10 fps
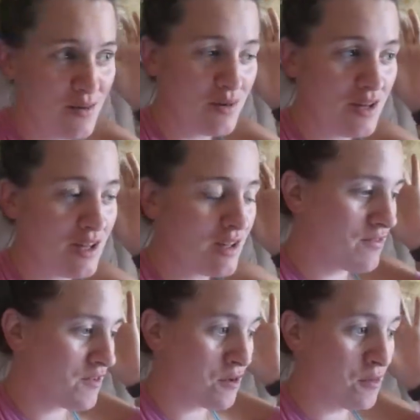We
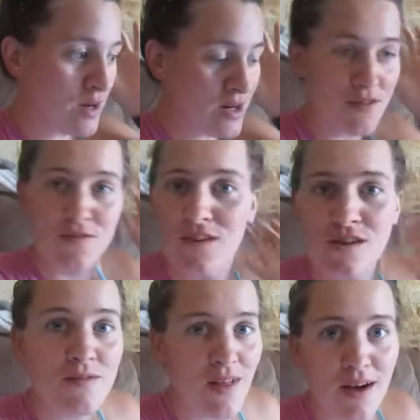filmed our
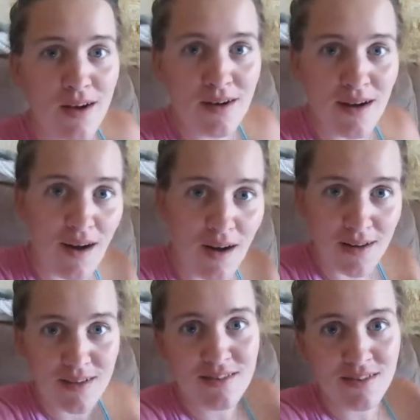first vlog
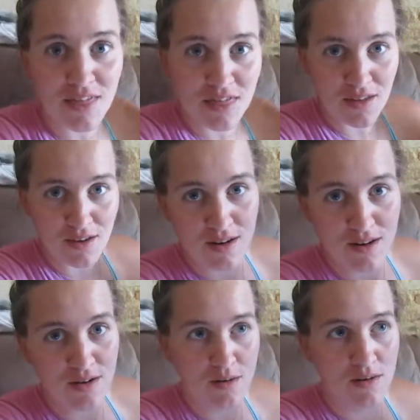August the 3rd,